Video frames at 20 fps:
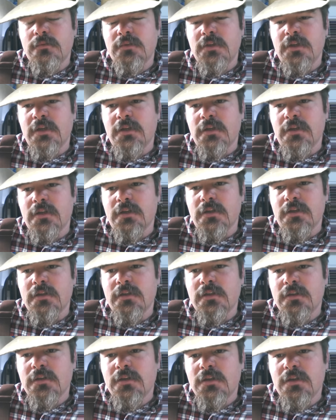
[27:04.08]
And
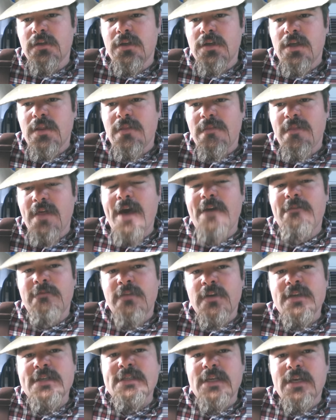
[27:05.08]
that
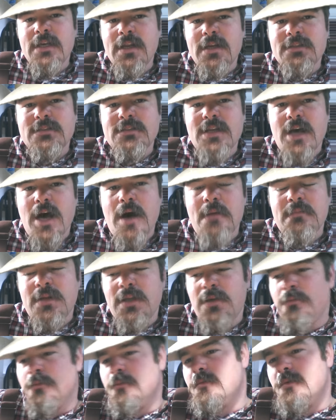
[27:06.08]
visit, I stopped, and he,